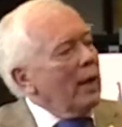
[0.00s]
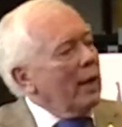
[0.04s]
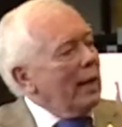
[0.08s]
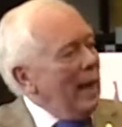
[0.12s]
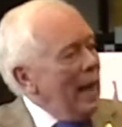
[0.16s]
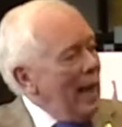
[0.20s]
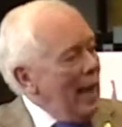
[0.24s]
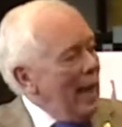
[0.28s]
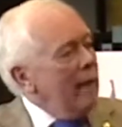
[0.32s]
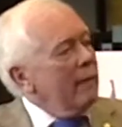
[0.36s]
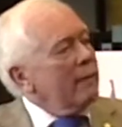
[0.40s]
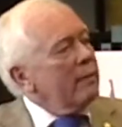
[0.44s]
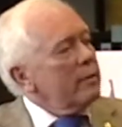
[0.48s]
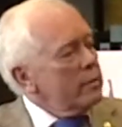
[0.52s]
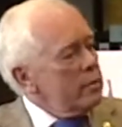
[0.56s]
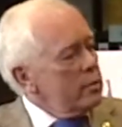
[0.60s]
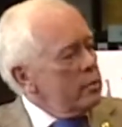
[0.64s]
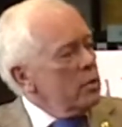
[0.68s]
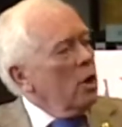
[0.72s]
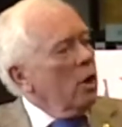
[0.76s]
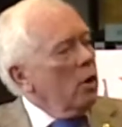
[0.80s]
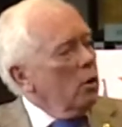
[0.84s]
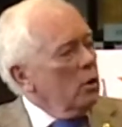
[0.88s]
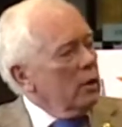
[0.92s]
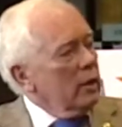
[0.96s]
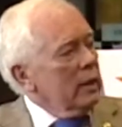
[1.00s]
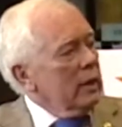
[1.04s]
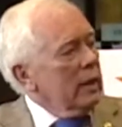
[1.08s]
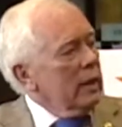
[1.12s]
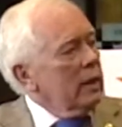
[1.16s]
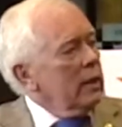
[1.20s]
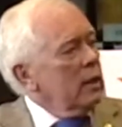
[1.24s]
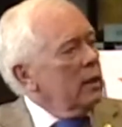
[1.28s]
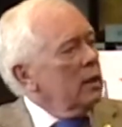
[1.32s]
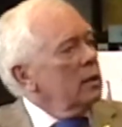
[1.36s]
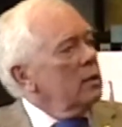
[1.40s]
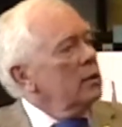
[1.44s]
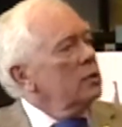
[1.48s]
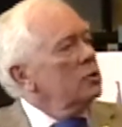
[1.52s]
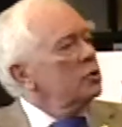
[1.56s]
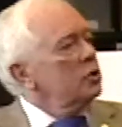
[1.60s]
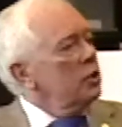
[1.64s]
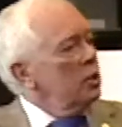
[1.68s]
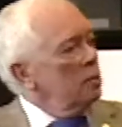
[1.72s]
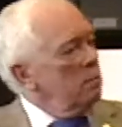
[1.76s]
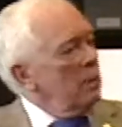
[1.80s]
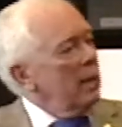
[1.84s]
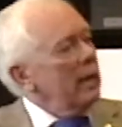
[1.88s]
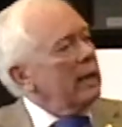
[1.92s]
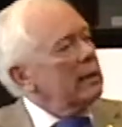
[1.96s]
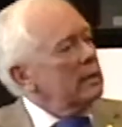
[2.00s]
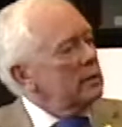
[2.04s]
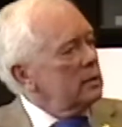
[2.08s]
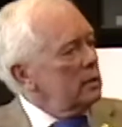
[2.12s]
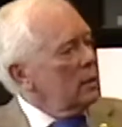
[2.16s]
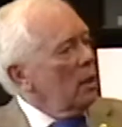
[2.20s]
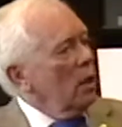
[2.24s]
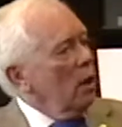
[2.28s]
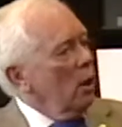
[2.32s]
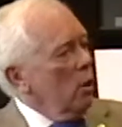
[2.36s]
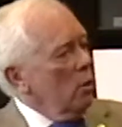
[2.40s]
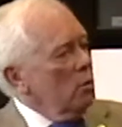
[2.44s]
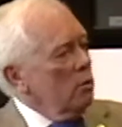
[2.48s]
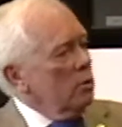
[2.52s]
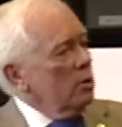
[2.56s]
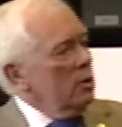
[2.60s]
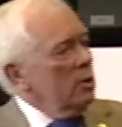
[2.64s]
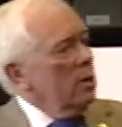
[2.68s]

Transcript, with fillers: and at the salt lick, she makes salt.